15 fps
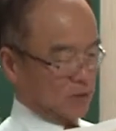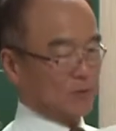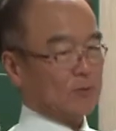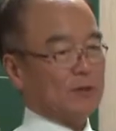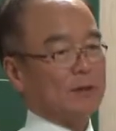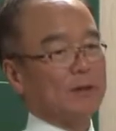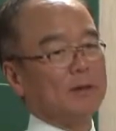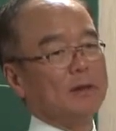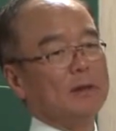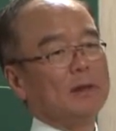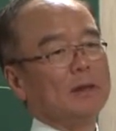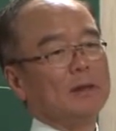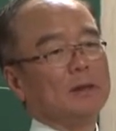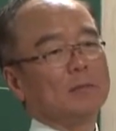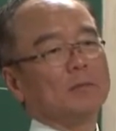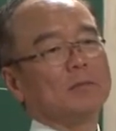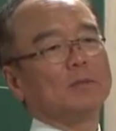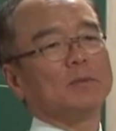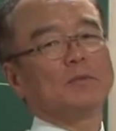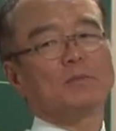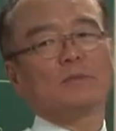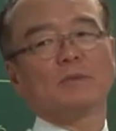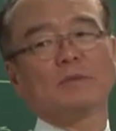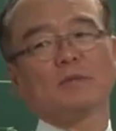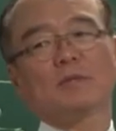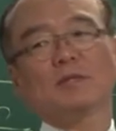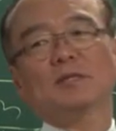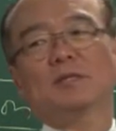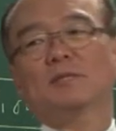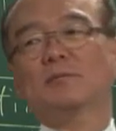one.
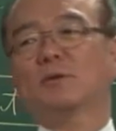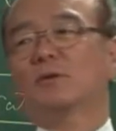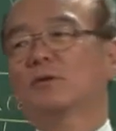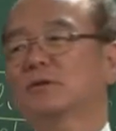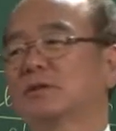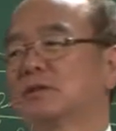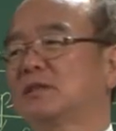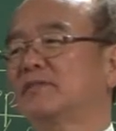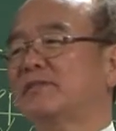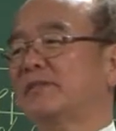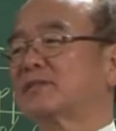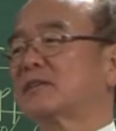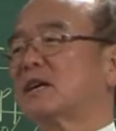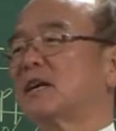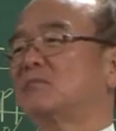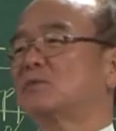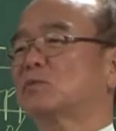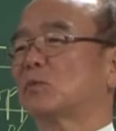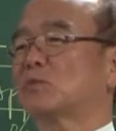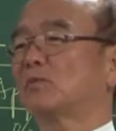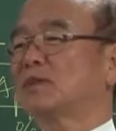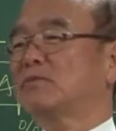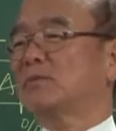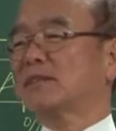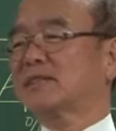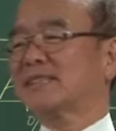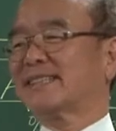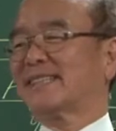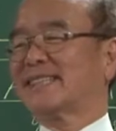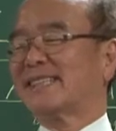This is because the difference comes from different
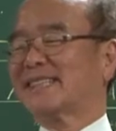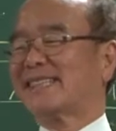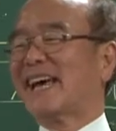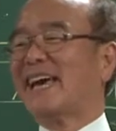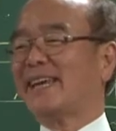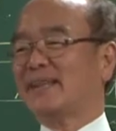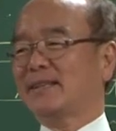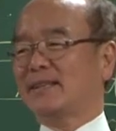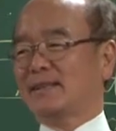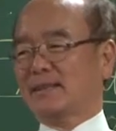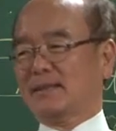sign.